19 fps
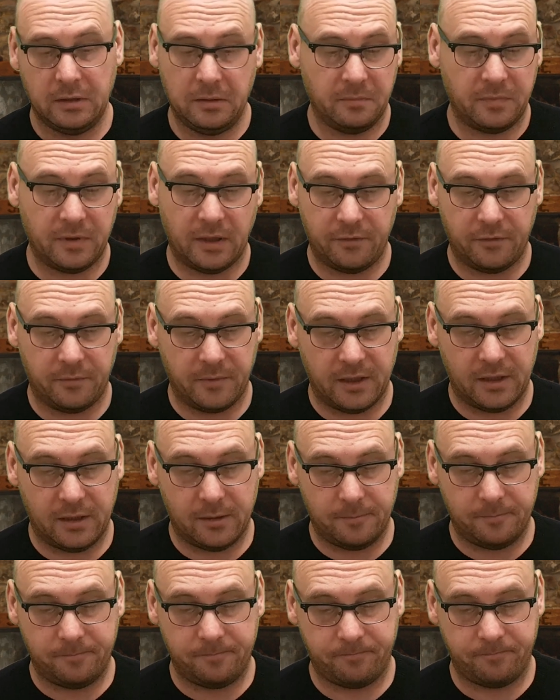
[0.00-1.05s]
Apart from that,
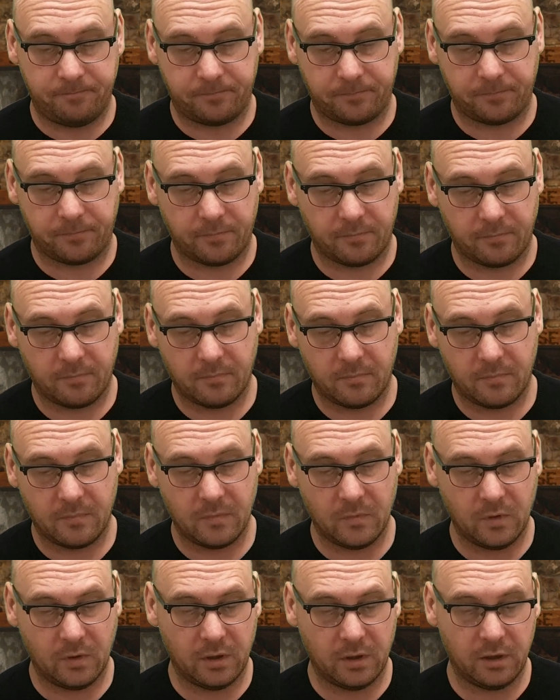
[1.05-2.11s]

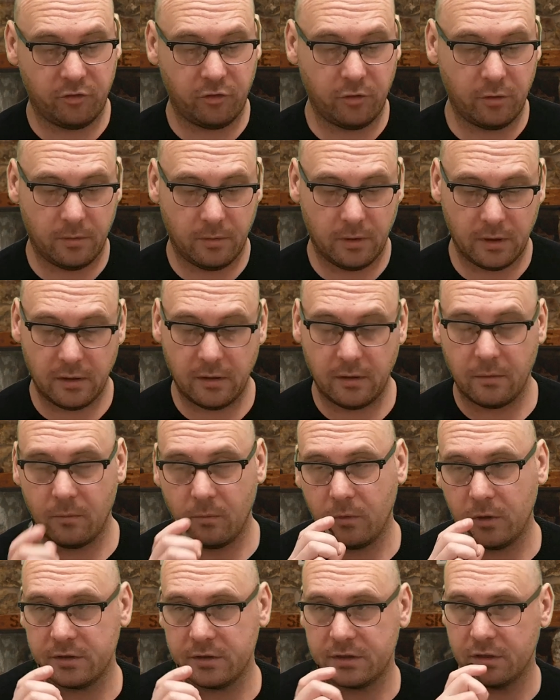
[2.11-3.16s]
not an issue.
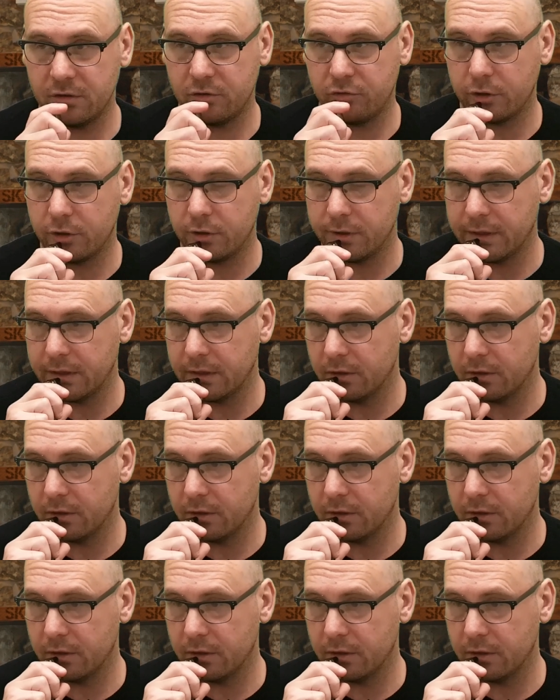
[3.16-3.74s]
What's the draw like?